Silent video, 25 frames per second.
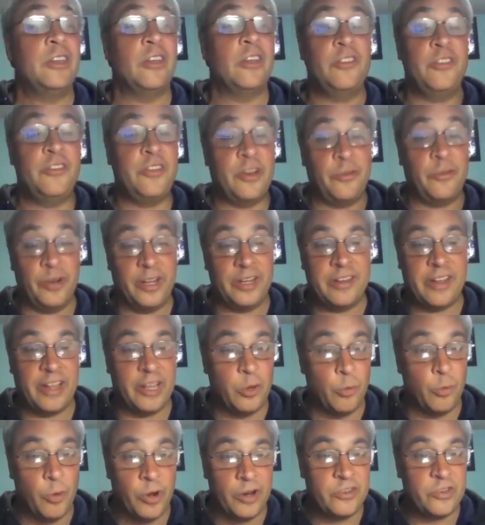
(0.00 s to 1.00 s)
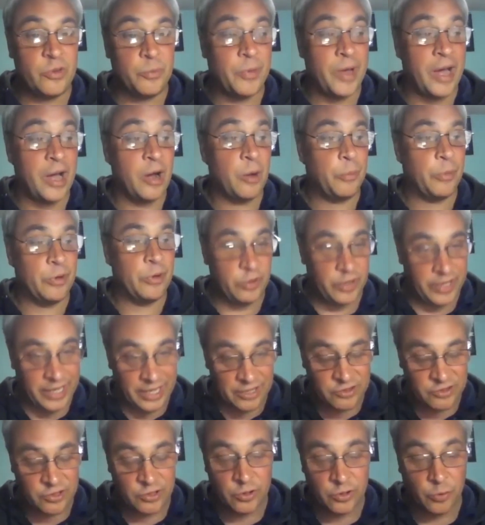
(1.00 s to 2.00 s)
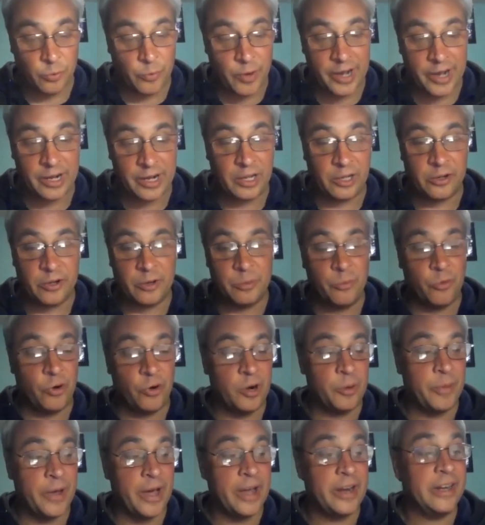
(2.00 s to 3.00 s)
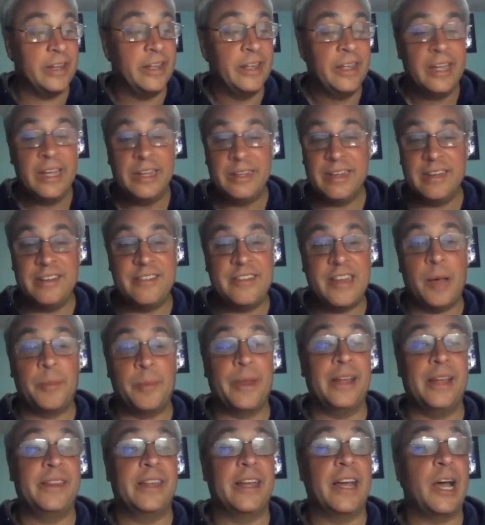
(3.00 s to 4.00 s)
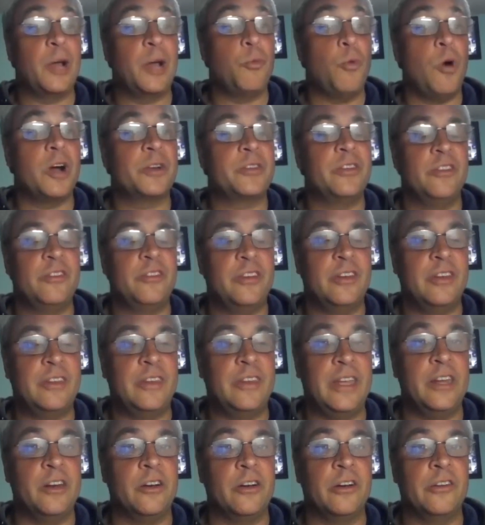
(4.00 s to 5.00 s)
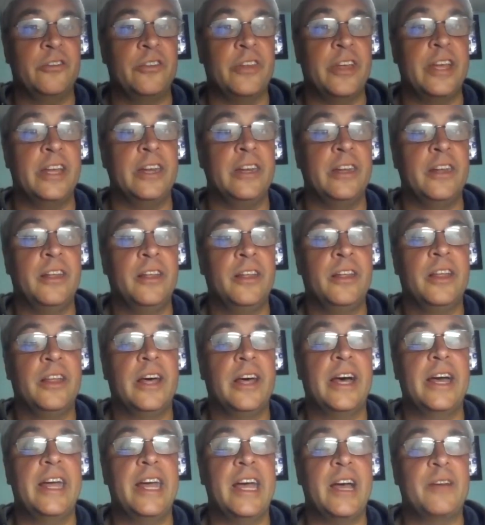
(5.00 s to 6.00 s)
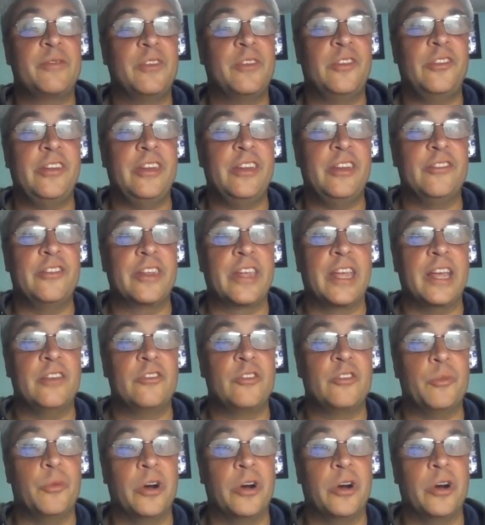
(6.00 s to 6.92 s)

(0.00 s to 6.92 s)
doesn't really tell you what it's about but gets you to want to learn more about it didn't tell me anything i walked into the theater saying i have to see this again